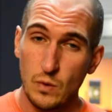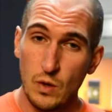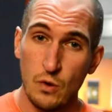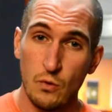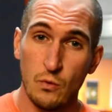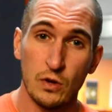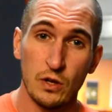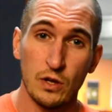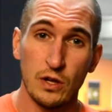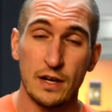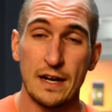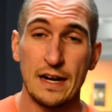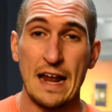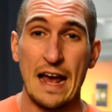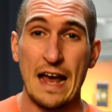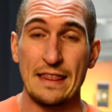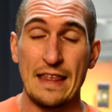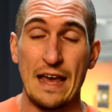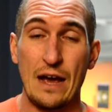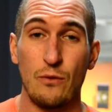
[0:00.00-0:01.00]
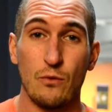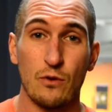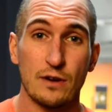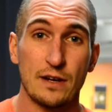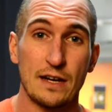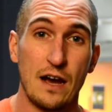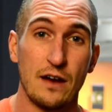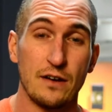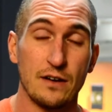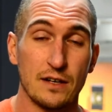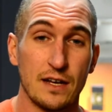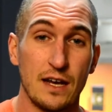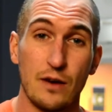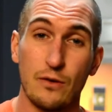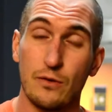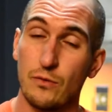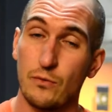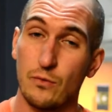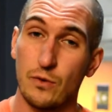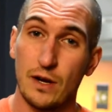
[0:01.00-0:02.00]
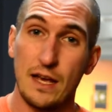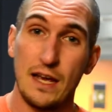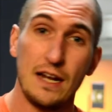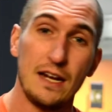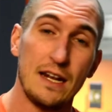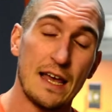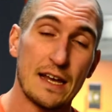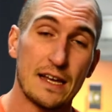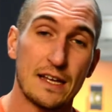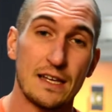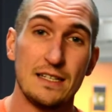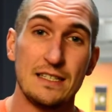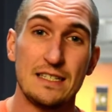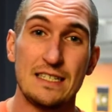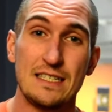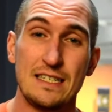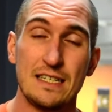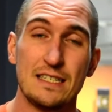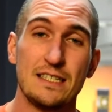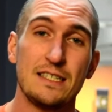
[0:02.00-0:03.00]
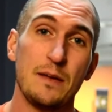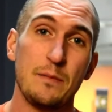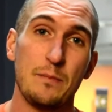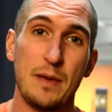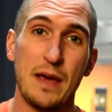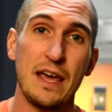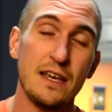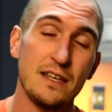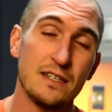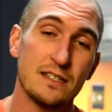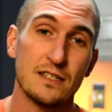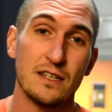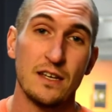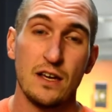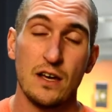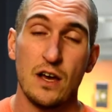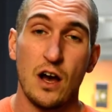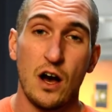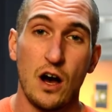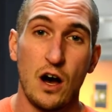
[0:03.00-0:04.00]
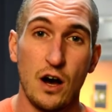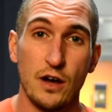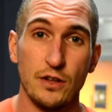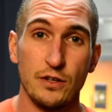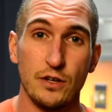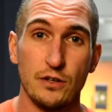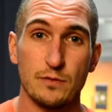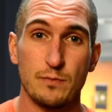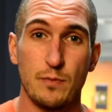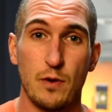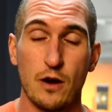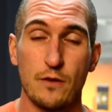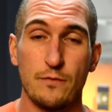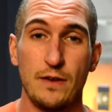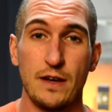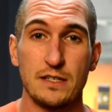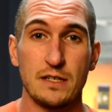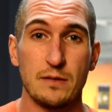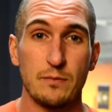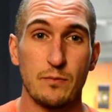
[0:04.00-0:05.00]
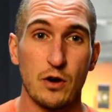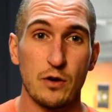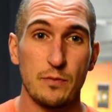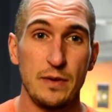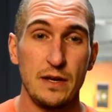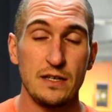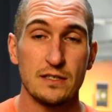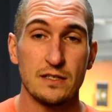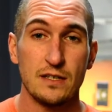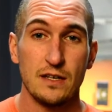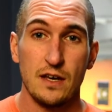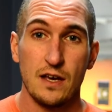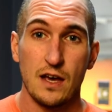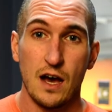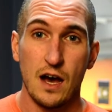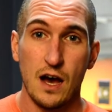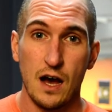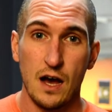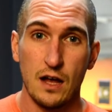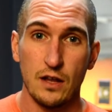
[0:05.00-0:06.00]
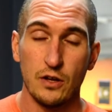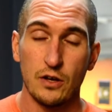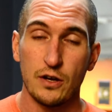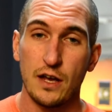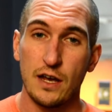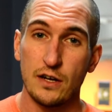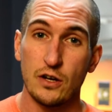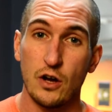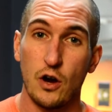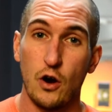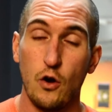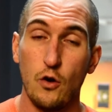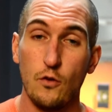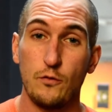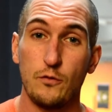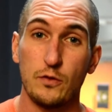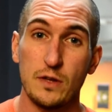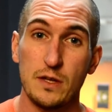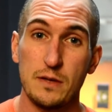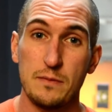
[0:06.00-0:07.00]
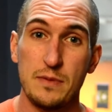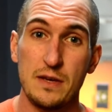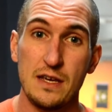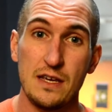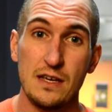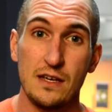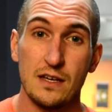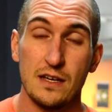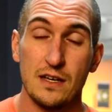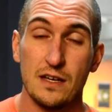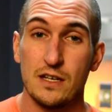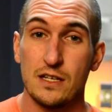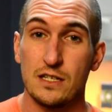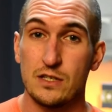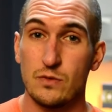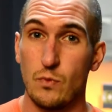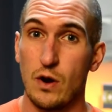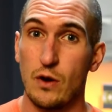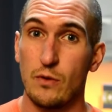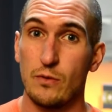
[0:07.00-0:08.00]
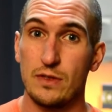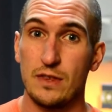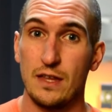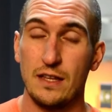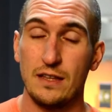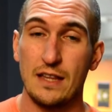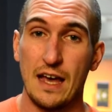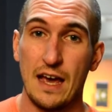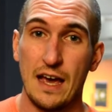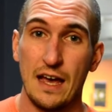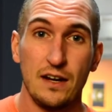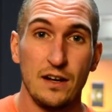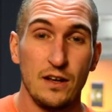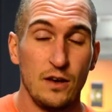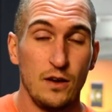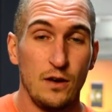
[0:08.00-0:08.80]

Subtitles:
When we're looking at that workout, again, we're gonna hit that consistent pace on those bar facing burpees, looking to hopefully be somewhere within that